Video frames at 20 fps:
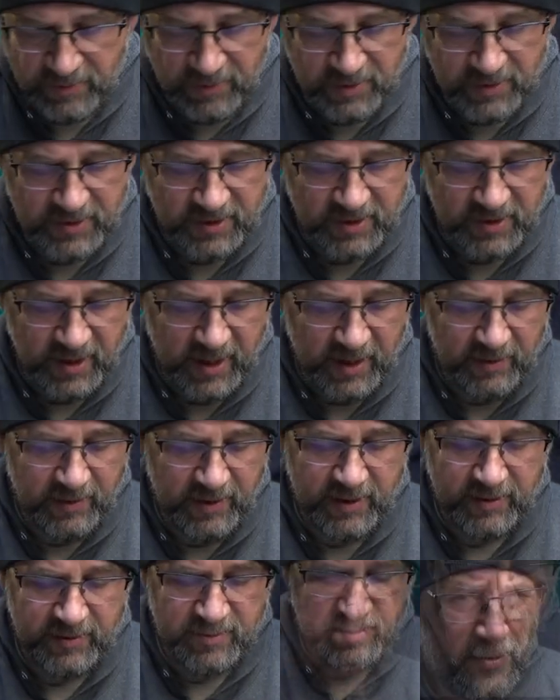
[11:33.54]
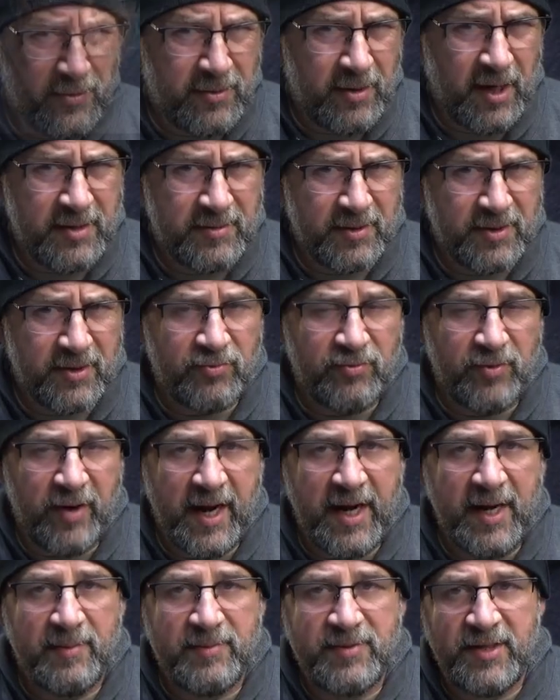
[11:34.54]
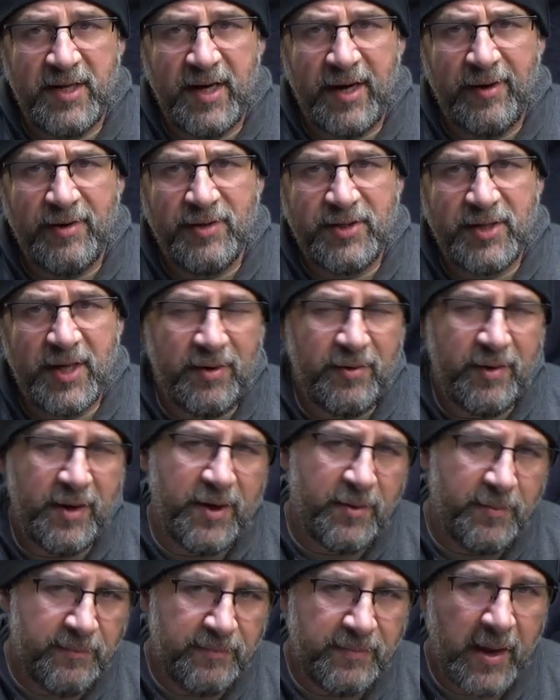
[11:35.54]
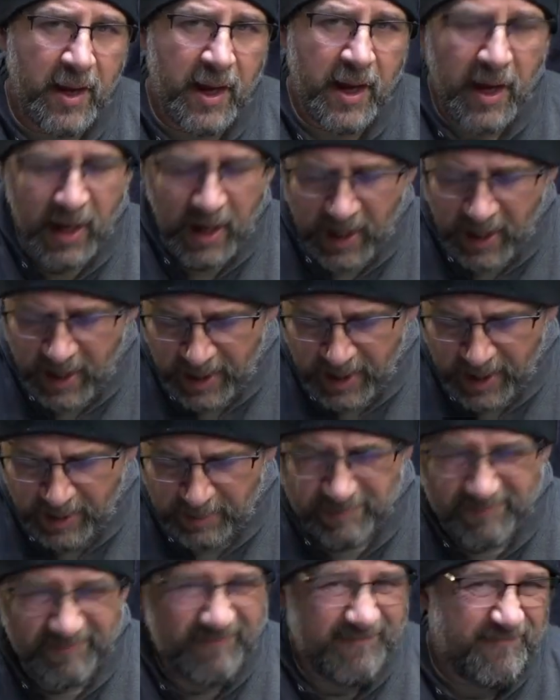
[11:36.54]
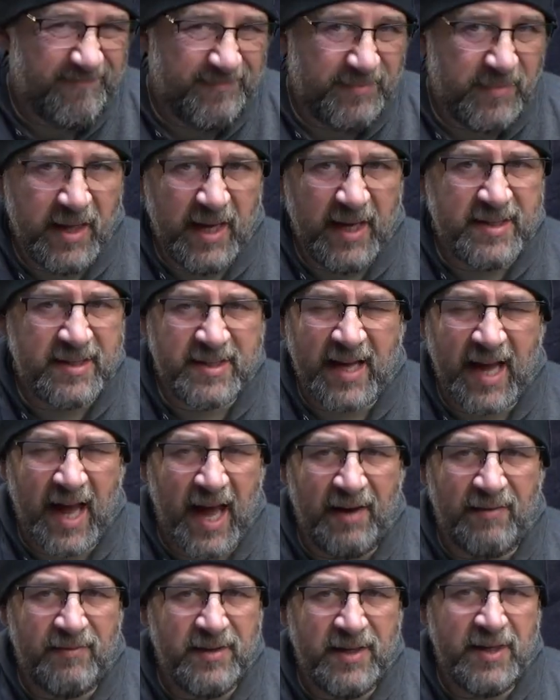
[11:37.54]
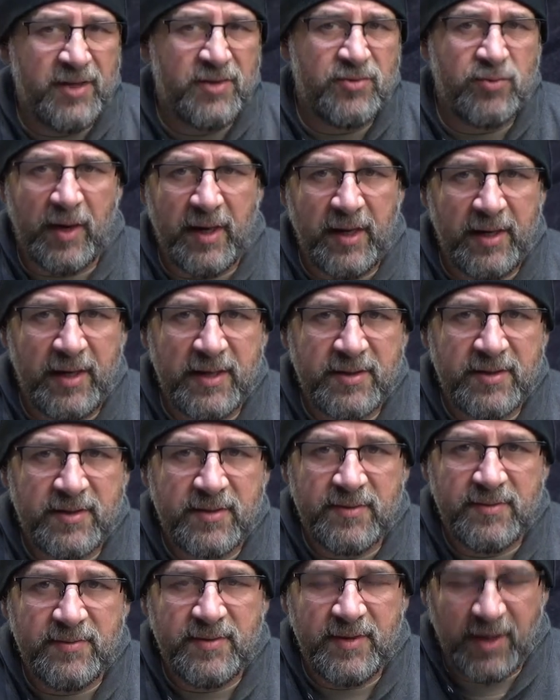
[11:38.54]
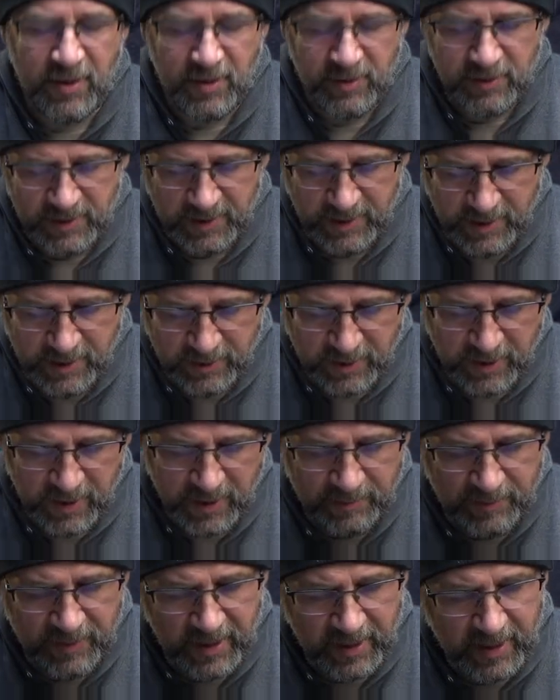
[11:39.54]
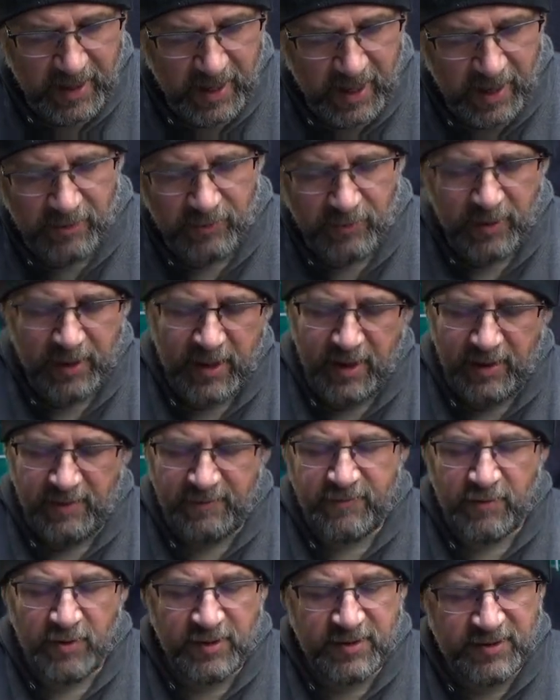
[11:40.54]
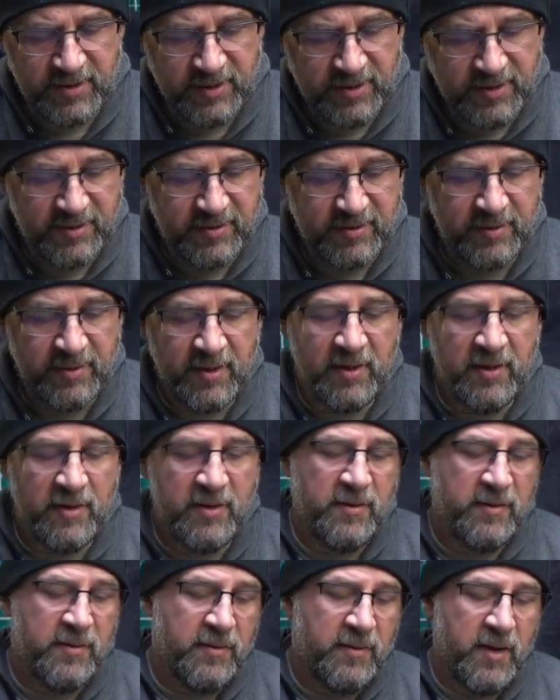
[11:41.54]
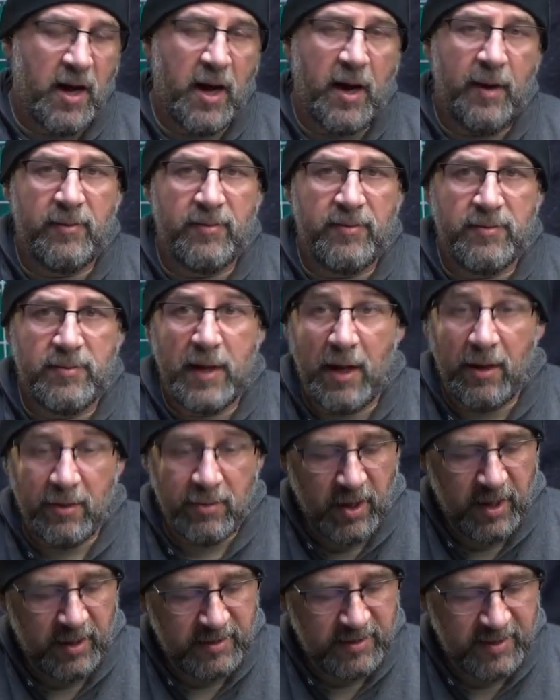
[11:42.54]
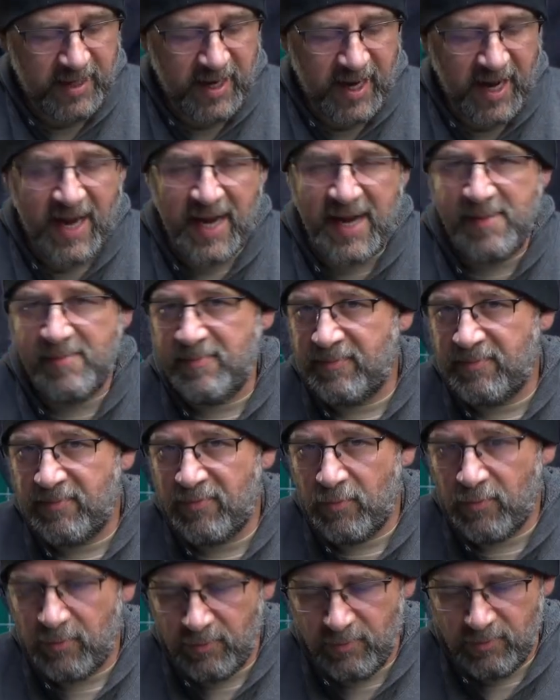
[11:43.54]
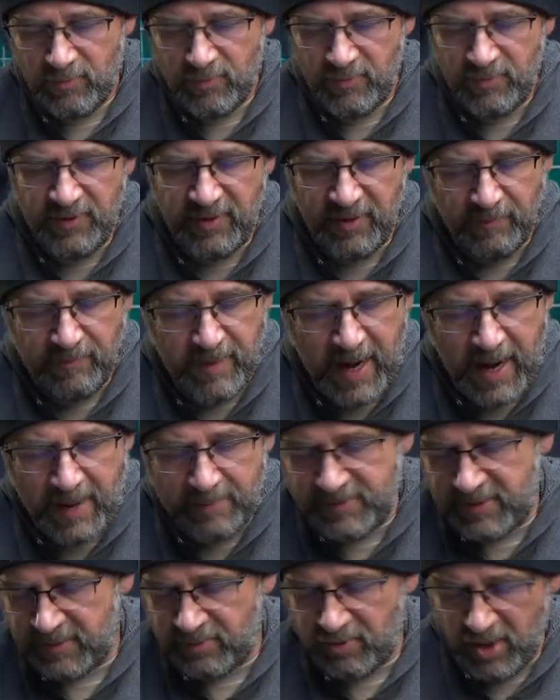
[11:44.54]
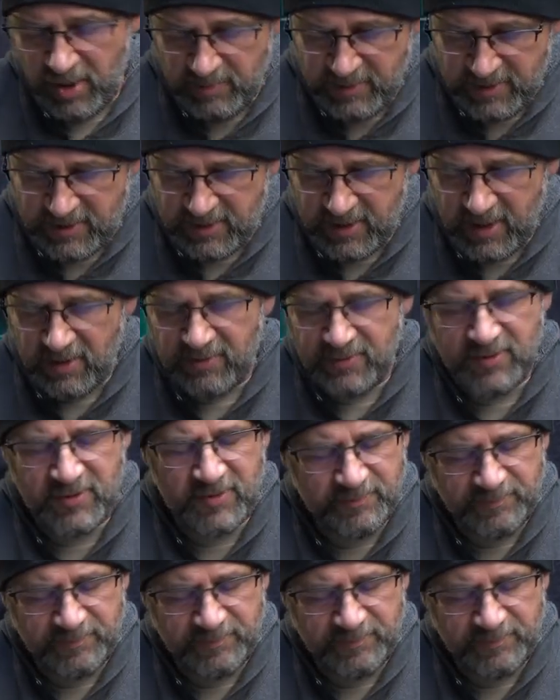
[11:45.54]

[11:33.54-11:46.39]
the scenarios, it talks about the random scenario generator. It is what it is. You know, you're going to pick out what kind of forces, how long the game, the map deployment zones.